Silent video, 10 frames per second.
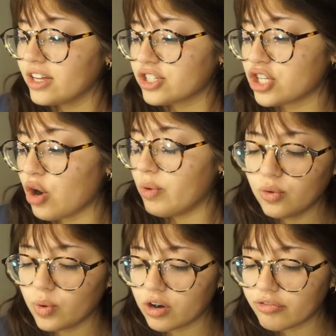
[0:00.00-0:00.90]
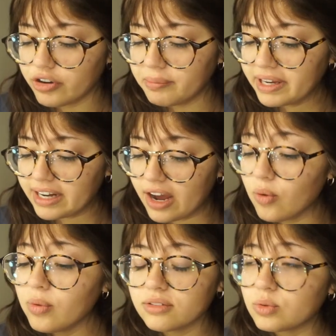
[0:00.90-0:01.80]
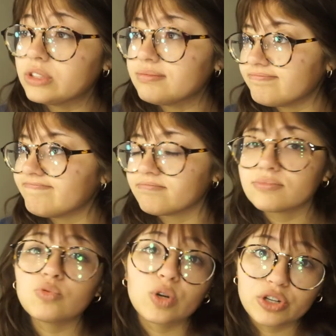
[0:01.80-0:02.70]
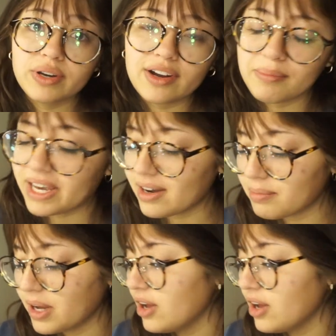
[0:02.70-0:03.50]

So, we are filming now. Well, we're doing our makeup.